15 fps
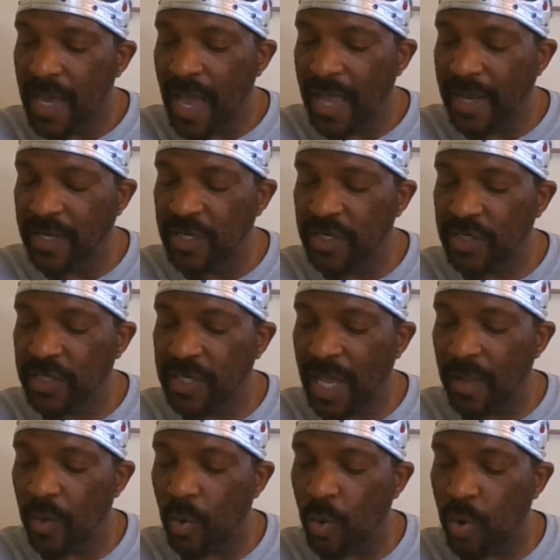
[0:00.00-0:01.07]
And ye
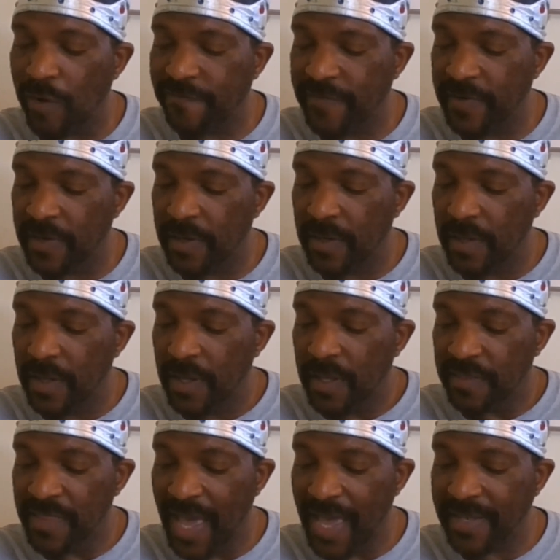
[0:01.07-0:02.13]
shall offer
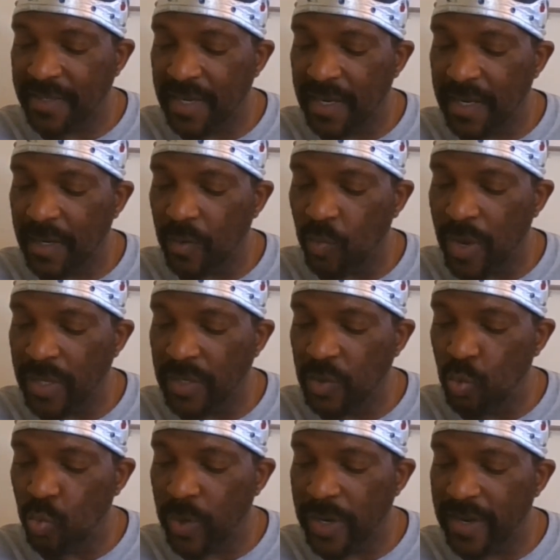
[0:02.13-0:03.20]
that day, when
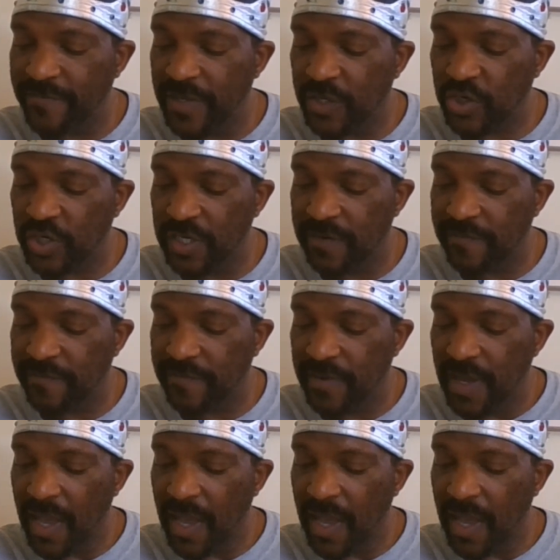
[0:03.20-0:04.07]
you wave the sheaf,